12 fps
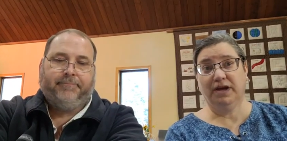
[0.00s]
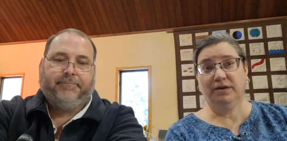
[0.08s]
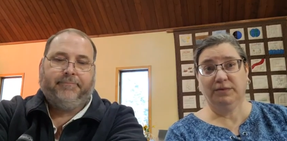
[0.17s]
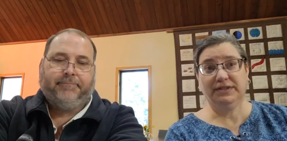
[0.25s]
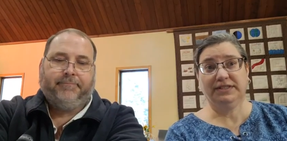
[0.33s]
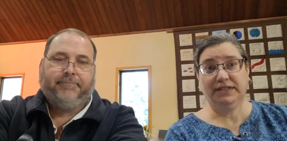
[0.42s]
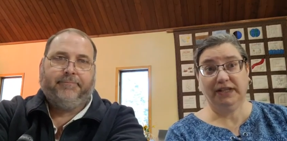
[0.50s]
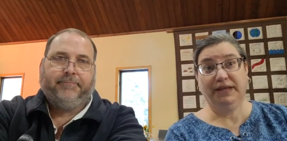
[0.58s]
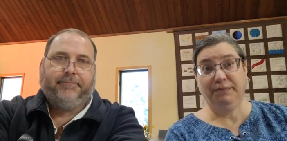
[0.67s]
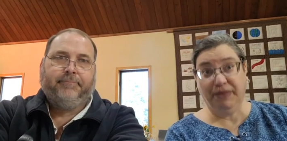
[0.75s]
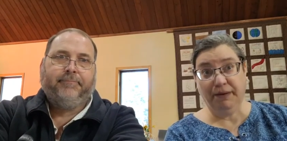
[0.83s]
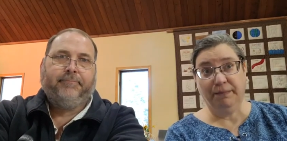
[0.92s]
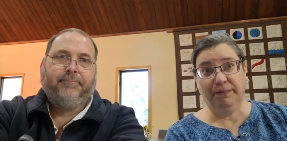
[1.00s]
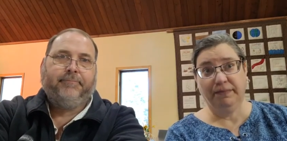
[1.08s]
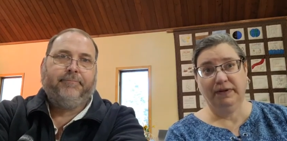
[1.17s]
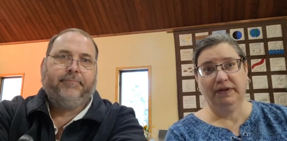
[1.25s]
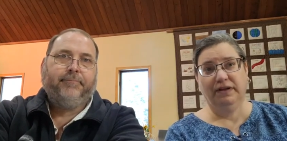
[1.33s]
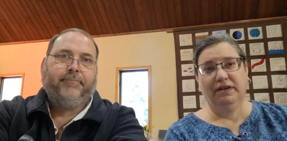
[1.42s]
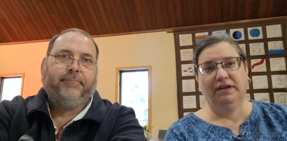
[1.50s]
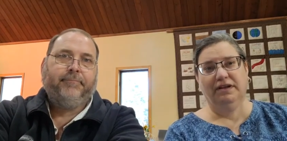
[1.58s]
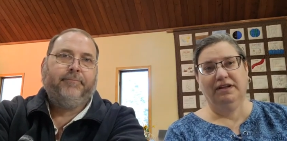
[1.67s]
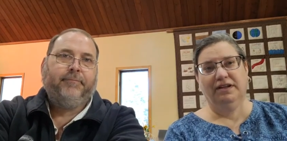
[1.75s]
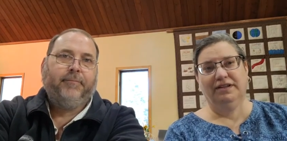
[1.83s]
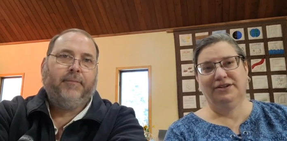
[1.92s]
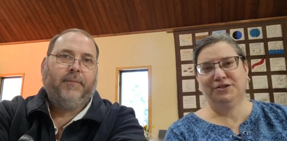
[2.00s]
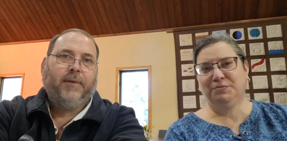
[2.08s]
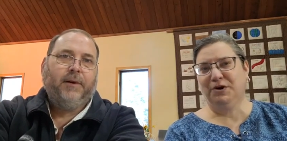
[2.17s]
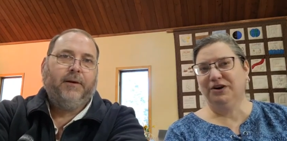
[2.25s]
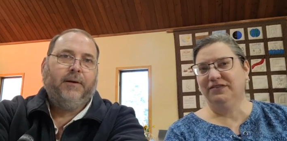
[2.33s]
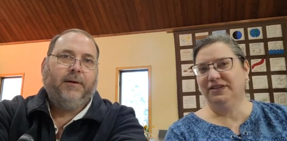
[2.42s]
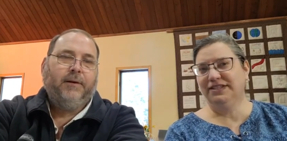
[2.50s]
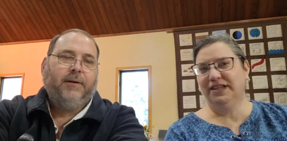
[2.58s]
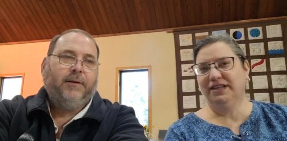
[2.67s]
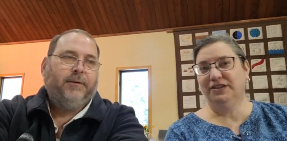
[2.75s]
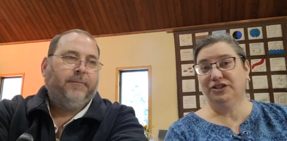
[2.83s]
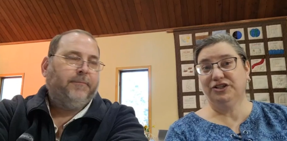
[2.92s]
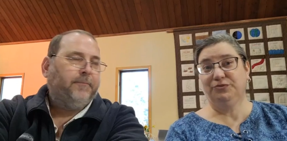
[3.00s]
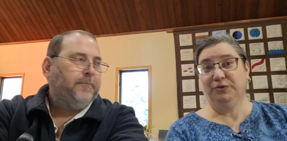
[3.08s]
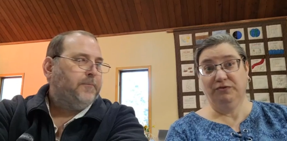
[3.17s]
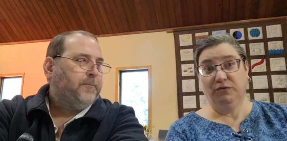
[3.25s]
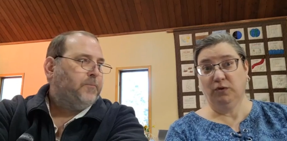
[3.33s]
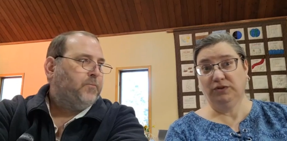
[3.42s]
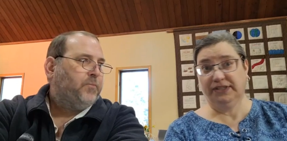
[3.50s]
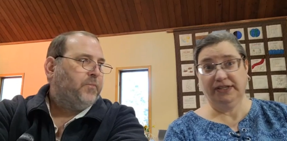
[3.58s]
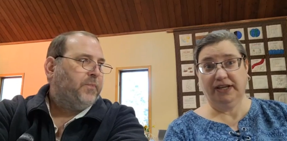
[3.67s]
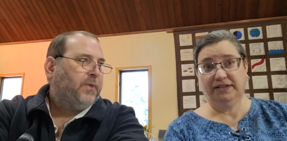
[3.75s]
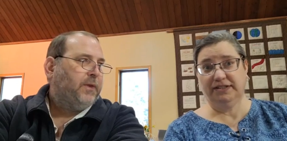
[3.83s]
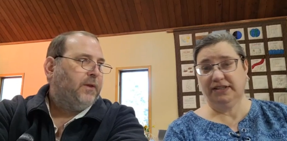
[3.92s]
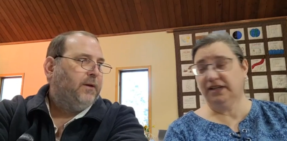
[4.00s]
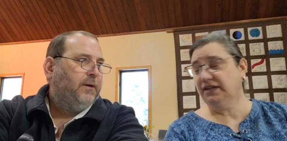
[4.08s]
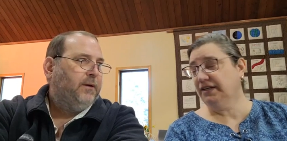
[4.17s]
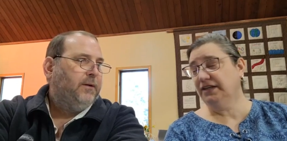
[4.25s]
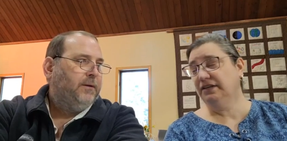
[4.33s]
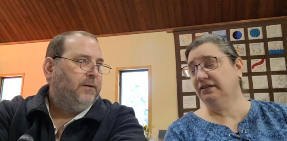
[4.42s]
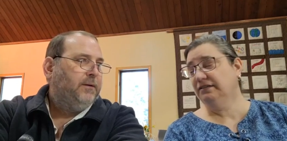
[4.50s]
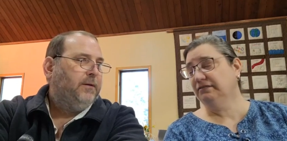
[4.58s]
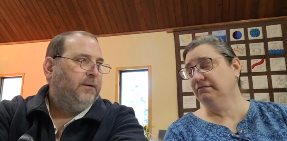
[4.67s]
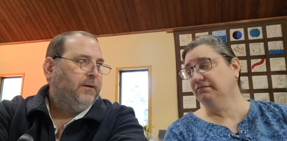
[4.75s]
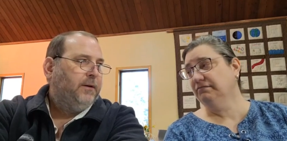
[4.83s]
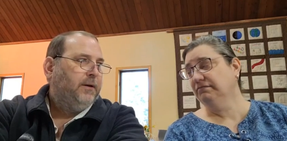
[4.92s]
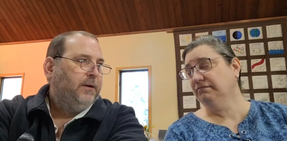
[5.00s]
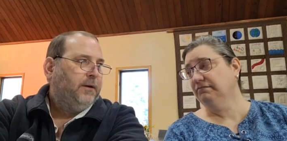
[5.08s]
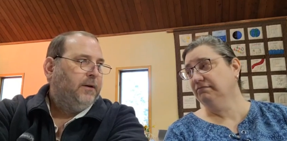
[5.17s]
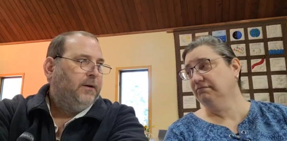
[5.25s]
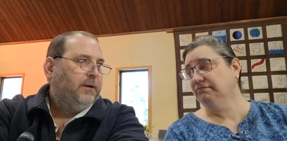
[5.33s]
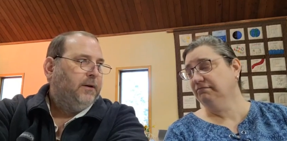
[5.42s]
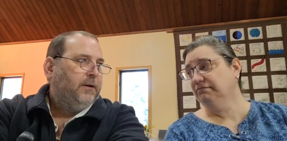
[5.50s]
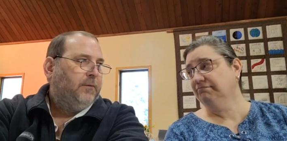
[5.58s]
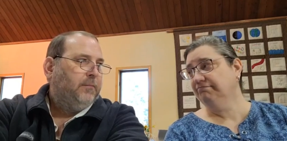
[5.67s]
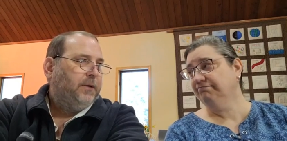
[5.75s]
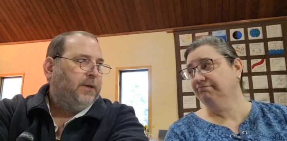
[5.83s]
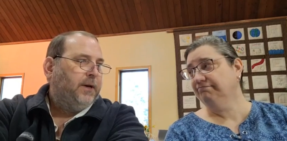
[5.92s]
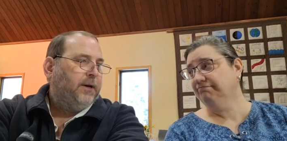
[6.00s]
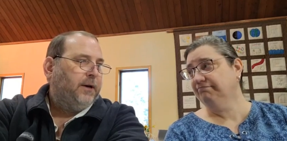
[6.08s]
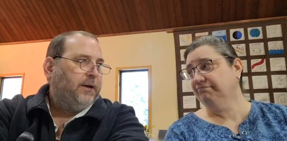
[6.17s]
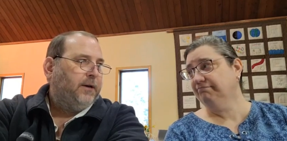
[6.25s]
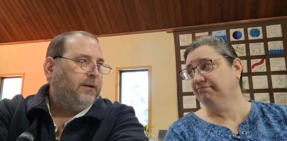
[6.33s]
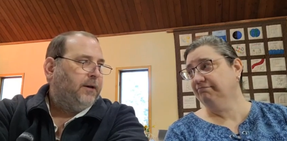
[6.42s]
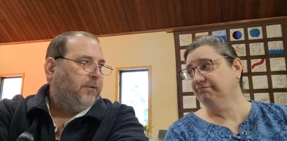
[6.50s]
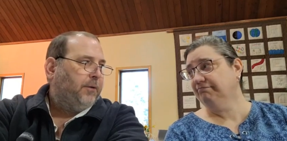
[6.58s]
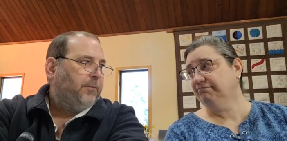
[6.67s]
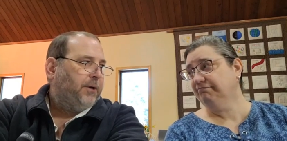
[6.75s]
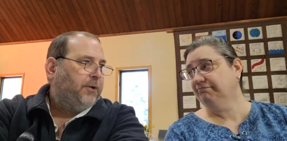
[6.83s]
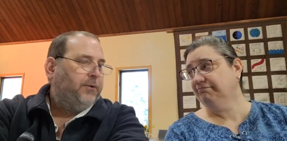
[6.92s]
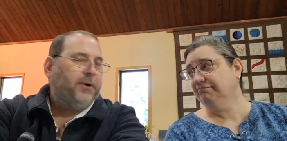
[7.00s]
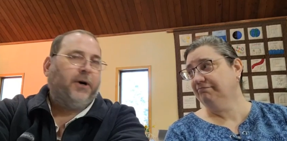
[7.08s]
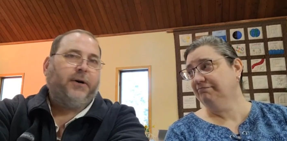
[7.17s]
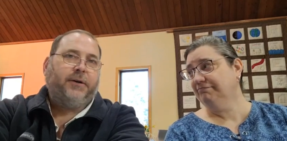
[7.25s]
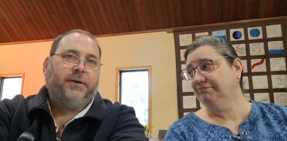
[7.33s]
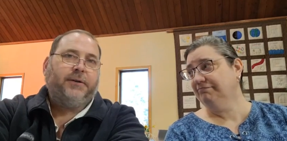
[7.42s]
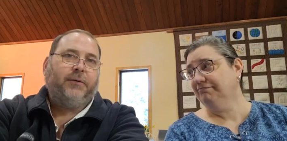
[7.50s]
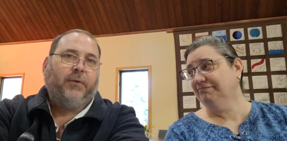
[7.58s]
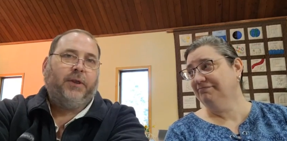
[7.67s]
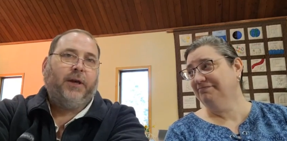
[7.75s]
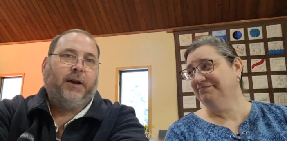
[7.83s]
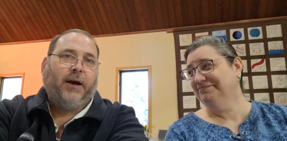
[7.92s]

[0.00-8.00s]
Speaker 1: God wants to claim them. And there's a part of us, I think, that just revolts against that idea.
Speaker 2: But then again, I think about my own daughters and what they'd